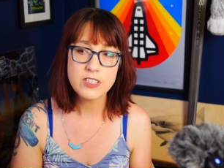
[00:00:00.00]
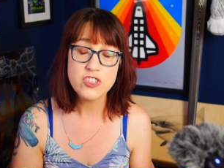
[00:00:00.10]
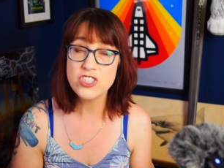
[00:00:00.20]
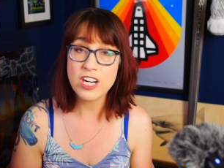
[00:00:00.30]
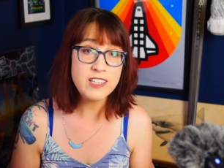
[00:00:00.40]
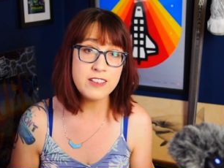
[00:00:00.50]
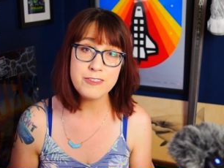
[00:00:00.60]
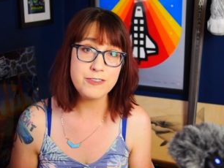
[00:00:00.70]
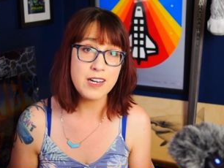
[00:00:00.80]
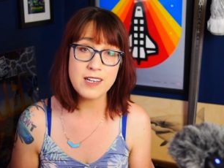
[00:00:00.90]
shutting the
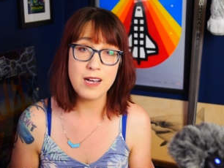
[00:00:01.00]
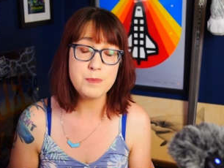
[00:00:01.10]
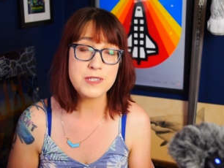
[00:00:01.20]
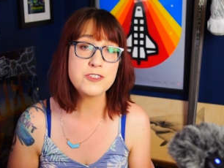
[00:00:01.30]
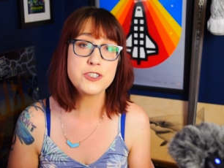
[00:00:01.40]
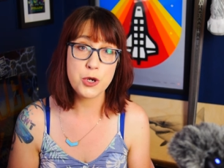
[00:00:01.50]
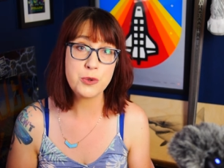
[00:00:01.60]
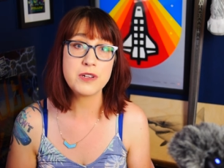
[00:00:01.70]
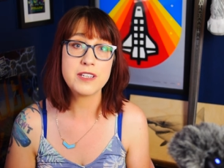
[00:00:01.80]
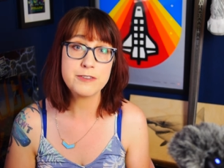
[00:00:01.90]
fuck up is
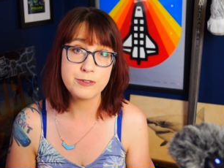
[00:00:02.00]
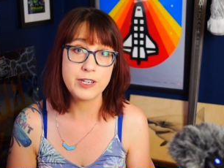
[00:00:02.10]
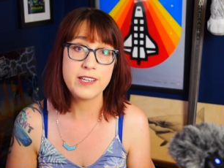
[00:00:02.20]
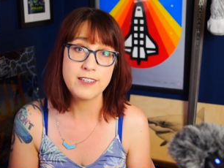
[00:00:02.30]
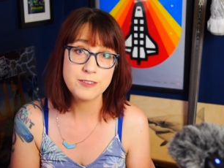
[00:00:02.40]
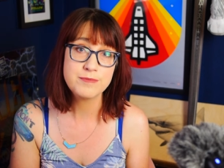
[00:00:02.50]
totally free.